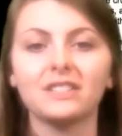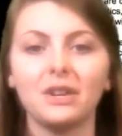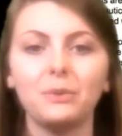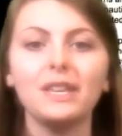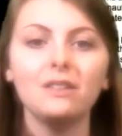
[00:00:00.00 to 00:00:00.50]
So
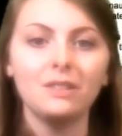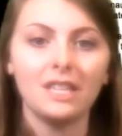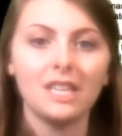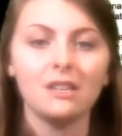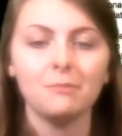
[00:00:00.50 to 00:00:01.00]
we used the
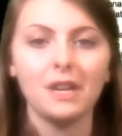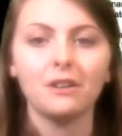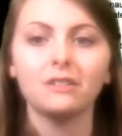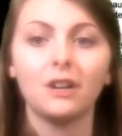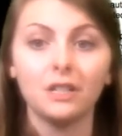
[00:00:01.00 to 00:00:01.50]
human
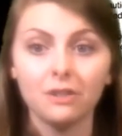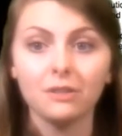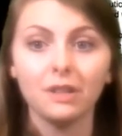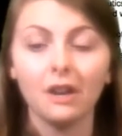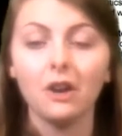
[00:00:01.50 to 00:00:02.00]

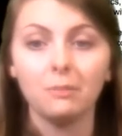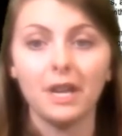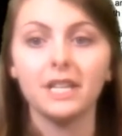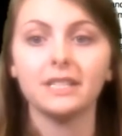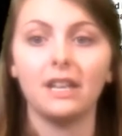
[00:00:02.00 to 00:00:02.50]

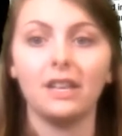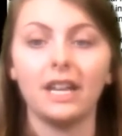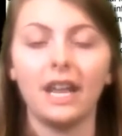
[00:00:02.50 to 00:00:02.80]
chondrosarcoma cell line